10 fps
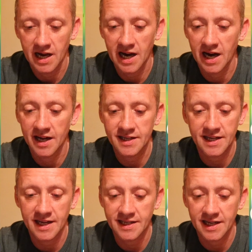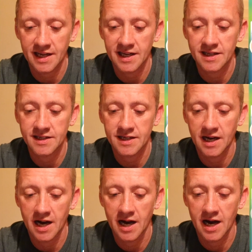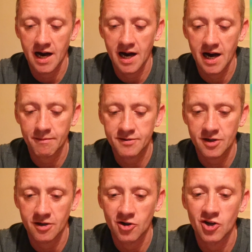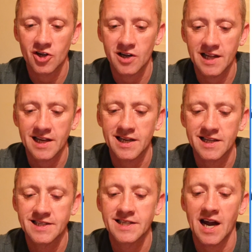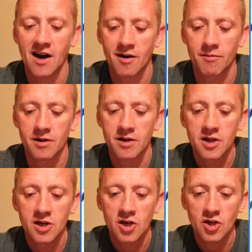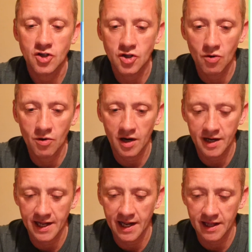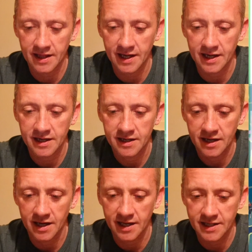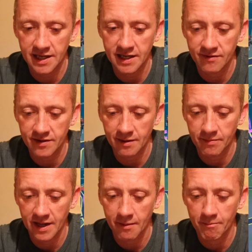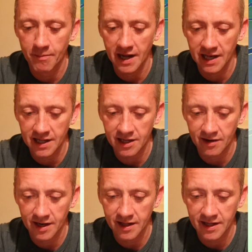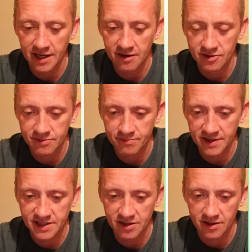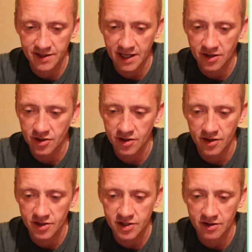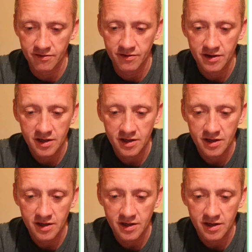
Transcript: And it is absolutely terrible. No luck in anything. Uh, didn't even get playing Battle League or anything. I was busy all day doing other stuff.